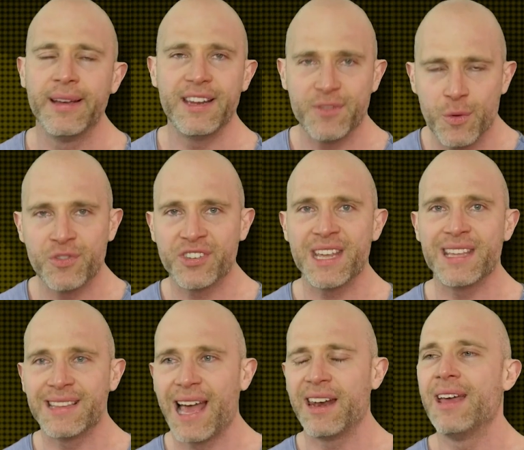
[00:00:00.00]
And if you've seen
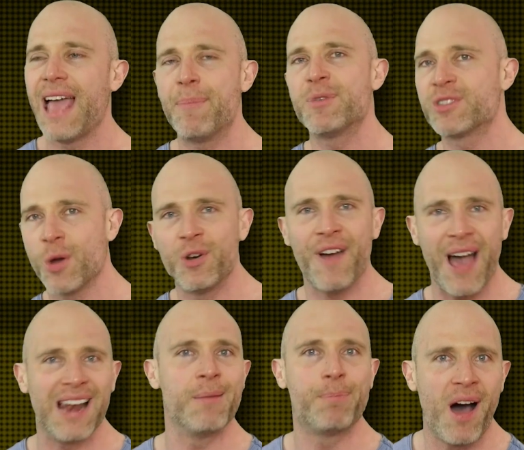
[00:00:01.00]
that episode of
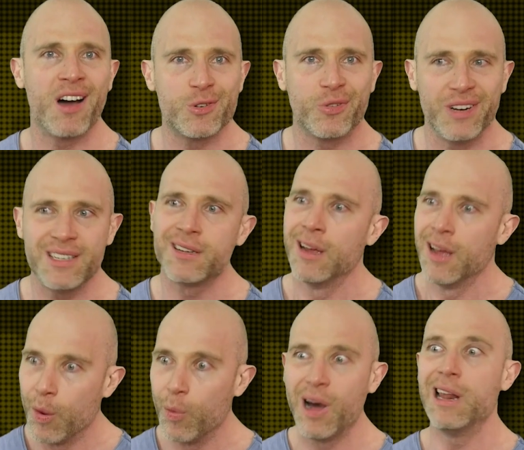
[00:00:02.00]
Alan Partridge,
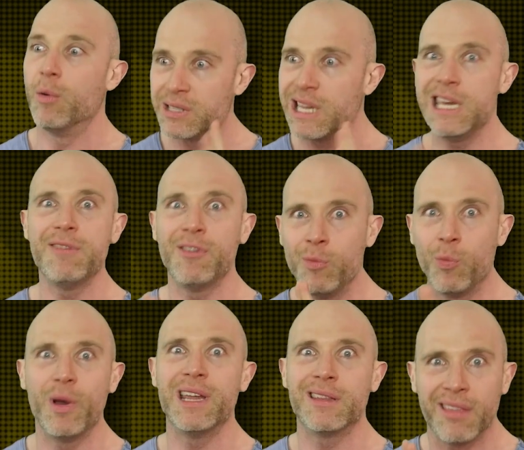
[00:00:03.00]
well, it was even
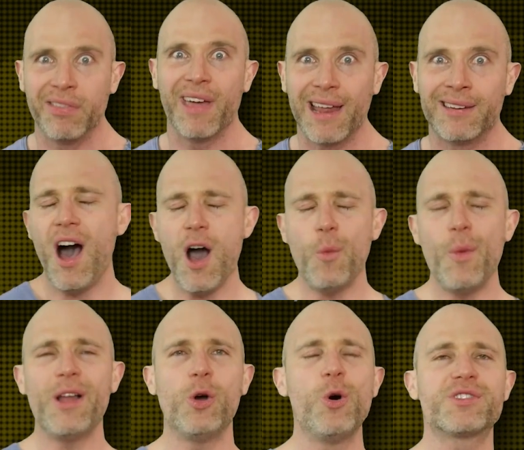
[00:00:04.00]
weirder than that.
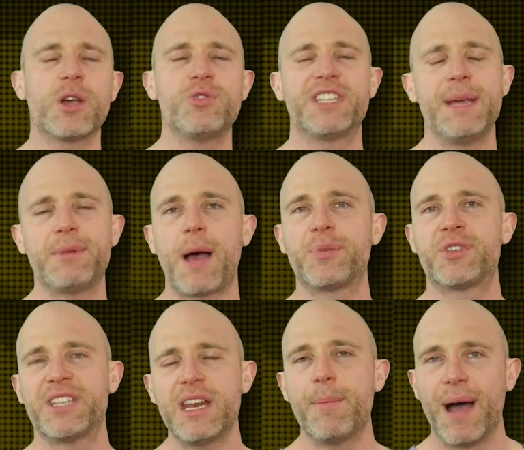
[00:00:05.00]
Hartwell also seemed
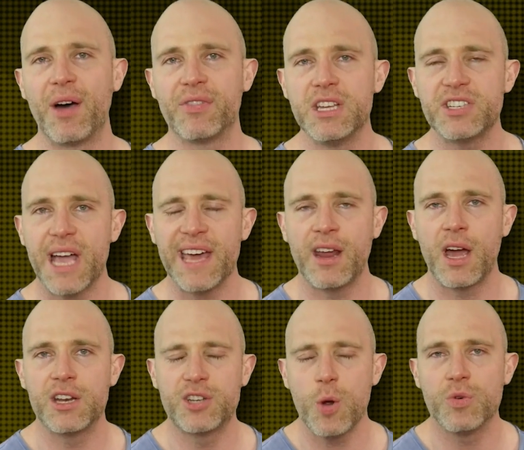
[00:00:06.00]
upset about this, and I
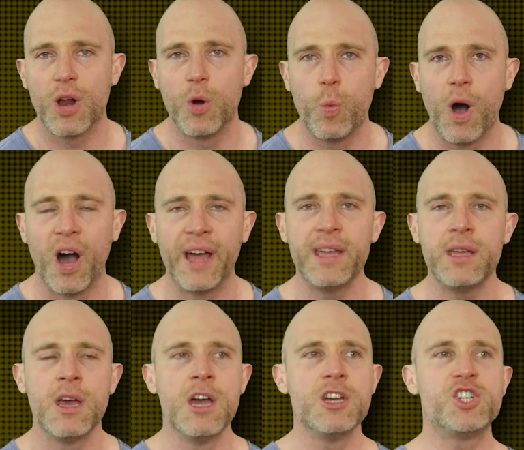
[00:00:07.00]
don't know why.
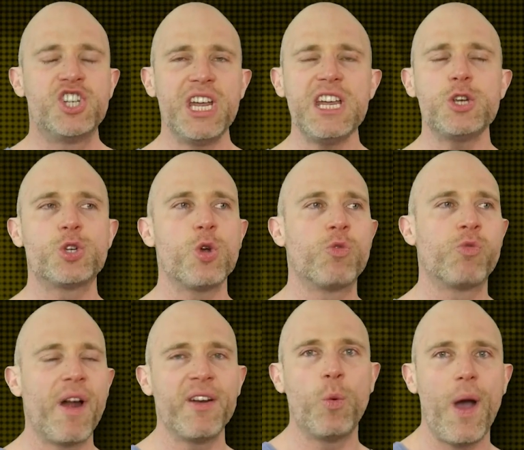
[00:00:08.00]
She should
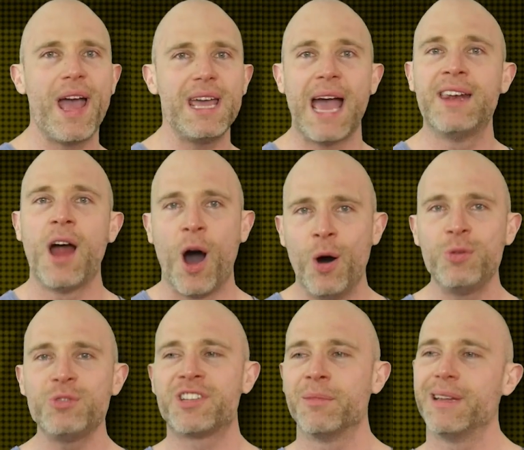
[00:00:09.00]
run away and
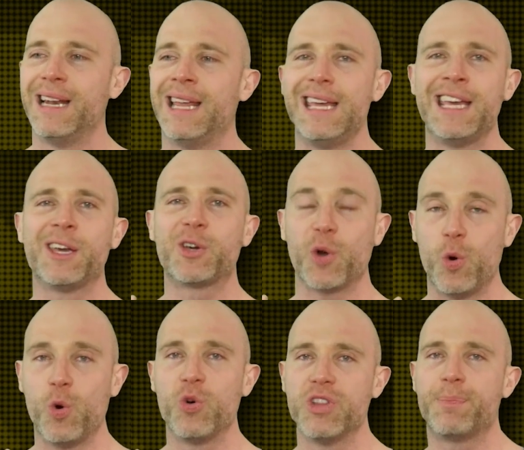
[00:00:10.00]
ultimately
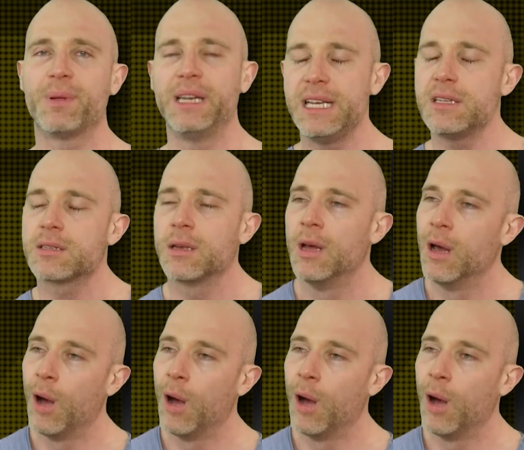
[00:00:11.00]
call the police.